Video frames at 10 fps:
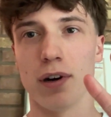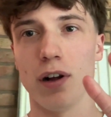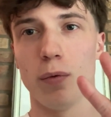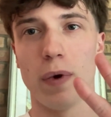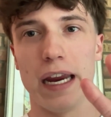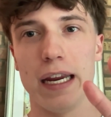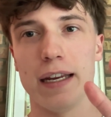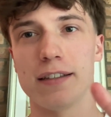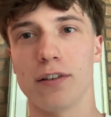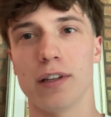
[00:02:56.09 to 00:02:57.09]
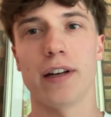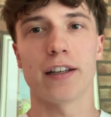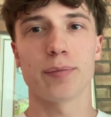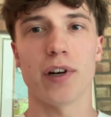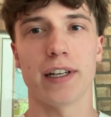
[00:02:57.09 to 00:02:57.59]
I'll wait until the
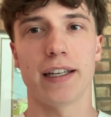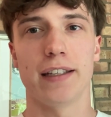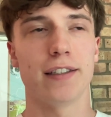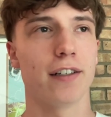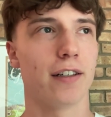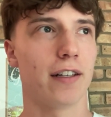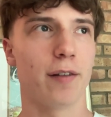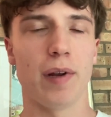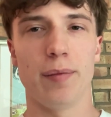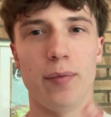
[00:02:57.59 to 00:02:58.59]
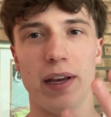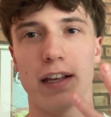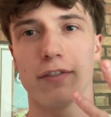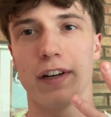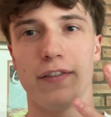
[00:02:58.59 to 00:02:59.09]
next product gets here and then maybe make
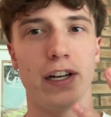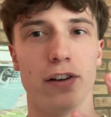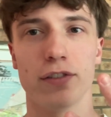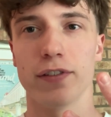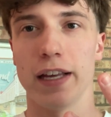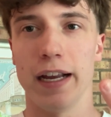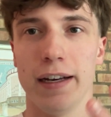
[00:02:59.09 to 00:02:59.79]
3 videos for that.